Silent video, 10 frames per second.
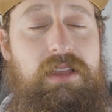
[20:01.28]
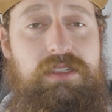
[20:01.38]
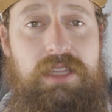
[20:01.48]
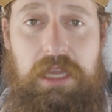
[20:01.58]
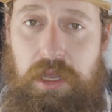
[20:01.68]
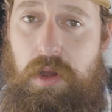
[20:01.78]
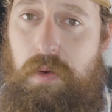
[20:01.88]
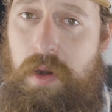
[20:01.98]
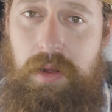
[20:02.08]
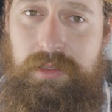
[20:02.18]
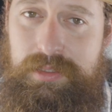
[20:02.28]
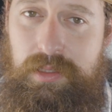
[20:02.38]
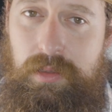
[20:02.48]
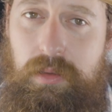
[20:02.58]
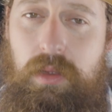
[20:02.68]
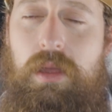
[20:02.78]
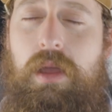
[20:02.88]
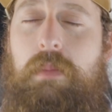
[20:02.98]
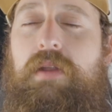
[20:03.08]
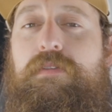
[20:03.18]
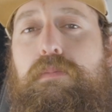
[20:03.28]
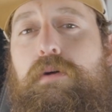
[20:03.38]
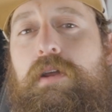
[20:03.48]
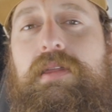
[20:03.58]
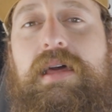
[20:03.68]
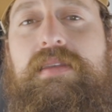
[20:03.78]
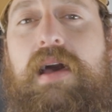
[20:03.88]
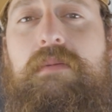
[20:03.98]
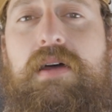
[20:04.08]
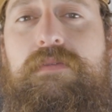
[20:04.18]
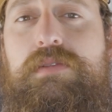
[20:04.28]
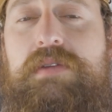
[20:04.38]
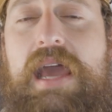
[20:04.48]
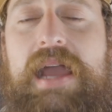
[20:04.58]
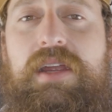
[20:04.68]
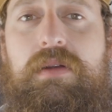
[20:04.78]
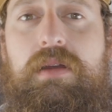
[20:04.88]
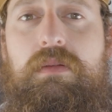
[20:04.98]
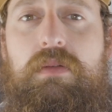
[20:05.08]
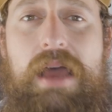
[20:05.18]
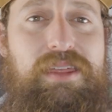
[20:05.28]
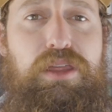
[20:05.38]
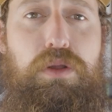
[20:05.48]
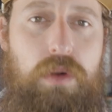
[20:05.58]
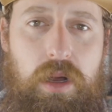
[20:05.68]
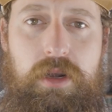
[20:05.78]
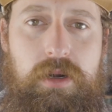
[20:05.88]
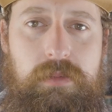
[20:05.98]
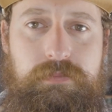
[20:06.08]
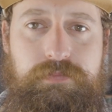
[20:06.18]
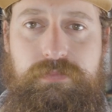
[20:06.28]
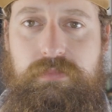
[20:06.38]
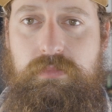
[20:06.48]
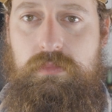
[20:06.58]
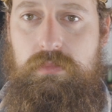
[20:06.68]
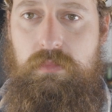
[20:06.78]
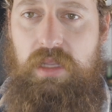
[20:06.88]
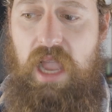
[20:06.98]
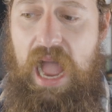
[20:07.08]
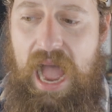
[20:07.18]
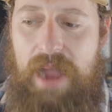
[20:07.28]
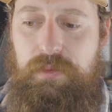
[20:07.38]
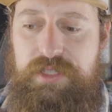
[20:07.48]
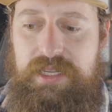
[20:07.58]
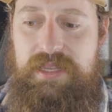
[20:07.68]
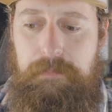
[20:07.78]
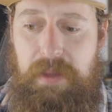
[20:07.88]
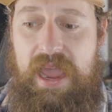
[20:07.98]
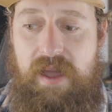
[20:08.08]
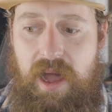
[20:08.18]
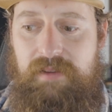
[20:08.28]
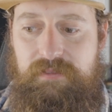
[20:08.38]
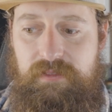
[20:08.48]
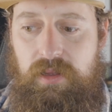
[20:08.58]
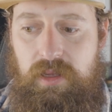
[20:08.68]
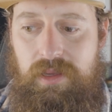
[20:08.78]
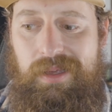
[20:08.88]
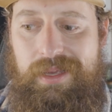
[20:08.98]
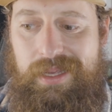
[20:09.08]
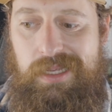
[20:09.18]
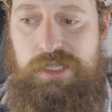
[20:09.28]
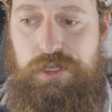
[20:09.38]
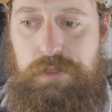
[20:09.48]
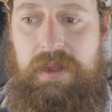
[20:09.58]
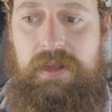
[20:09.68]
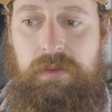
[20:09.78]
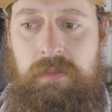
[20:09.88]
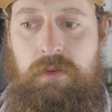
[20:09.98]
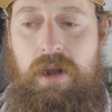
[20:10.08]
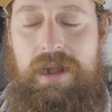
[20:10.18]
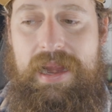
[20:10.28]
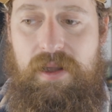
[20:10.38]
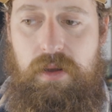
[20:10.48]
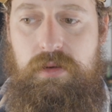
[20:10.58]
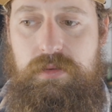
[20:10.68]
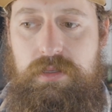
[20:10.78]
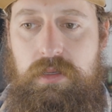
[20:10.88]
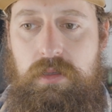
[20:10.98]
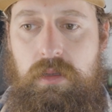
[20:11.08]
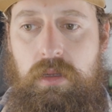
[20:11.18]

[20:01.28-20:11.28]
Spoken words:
things that can go wrong still, but if you're putting in that time and effort to be accurate, ethical hunter, I would say the payoff is you're spending a little more on arrows.